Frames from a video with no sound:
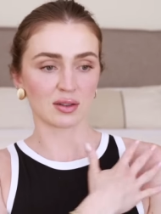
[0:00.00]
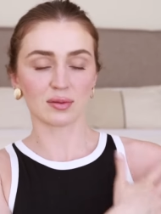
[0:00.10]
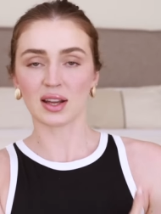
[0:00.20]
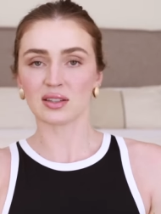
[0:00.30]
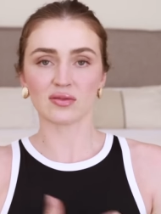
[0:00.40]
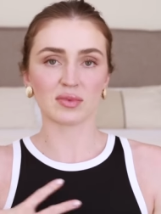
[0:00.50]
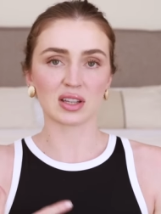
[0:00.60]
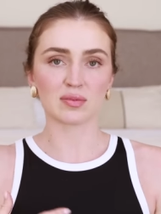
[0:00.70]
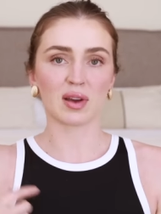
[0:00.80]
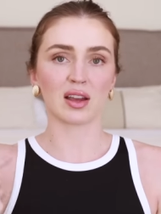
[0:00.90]
The rest of me
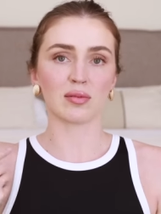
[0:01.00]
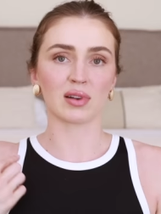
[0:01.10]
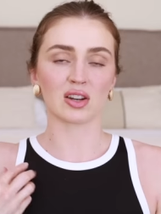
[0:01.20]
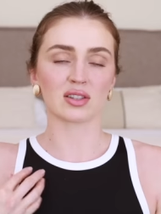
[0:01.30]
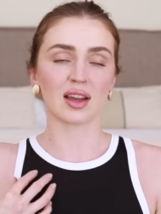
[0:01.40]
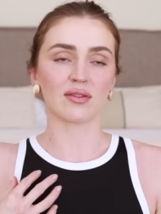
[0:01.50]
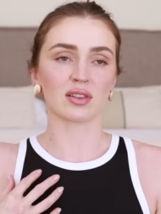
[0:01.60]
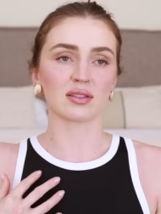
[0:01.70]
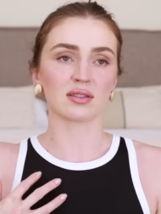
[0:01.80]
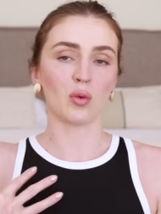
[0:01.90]
is pale, but I just have this